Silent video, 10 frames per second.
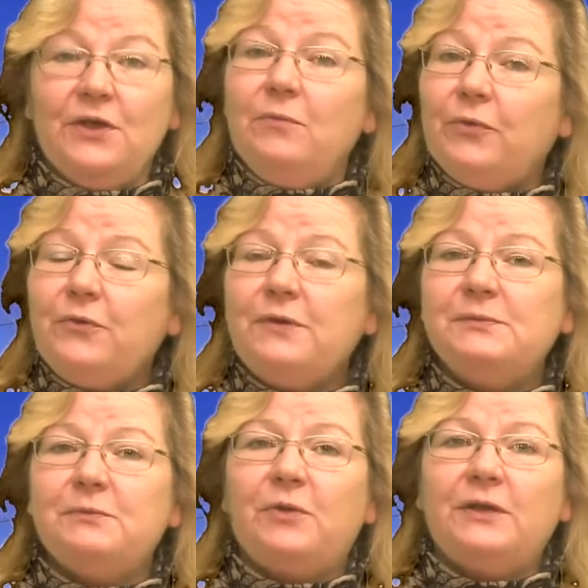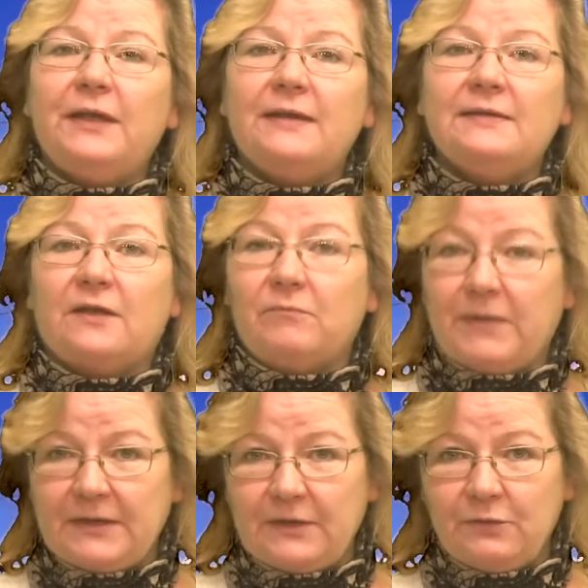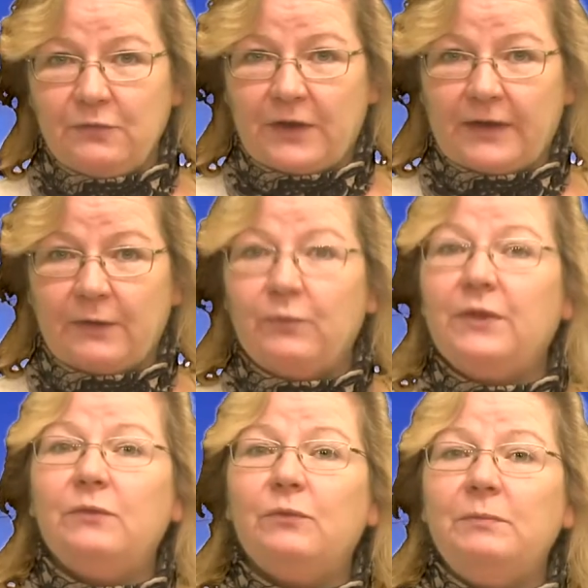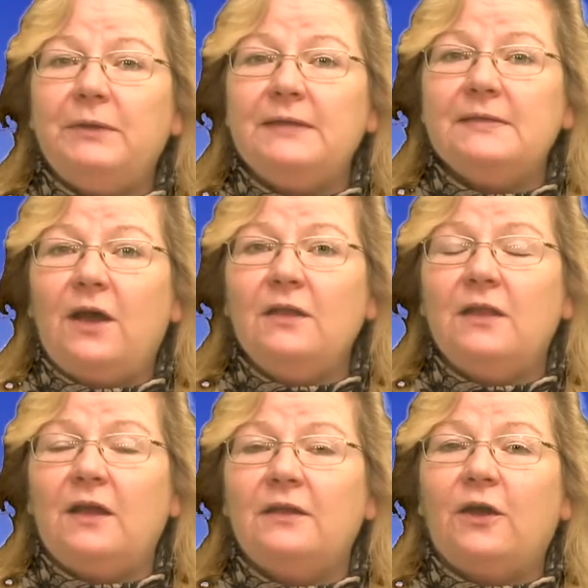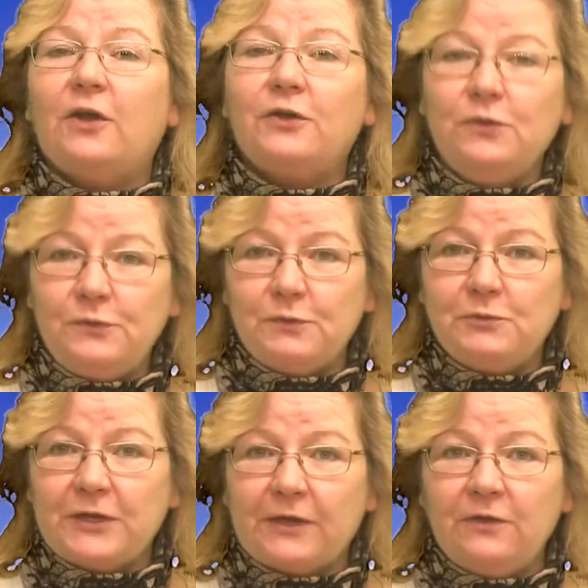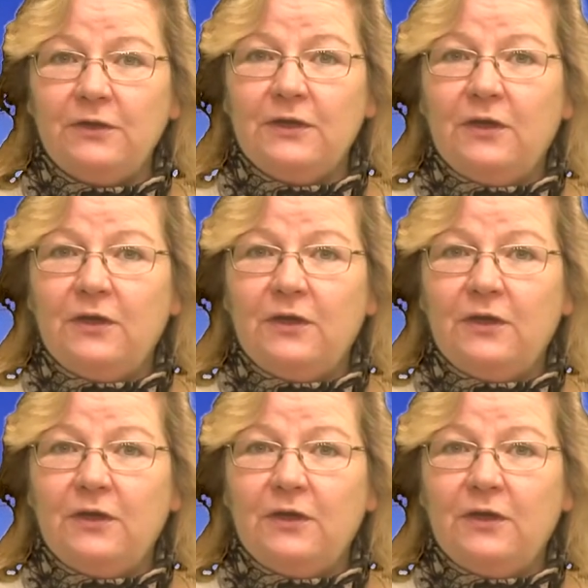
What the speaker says: Programs are broadcast on Monday through Friday with replays online on our YouTube channel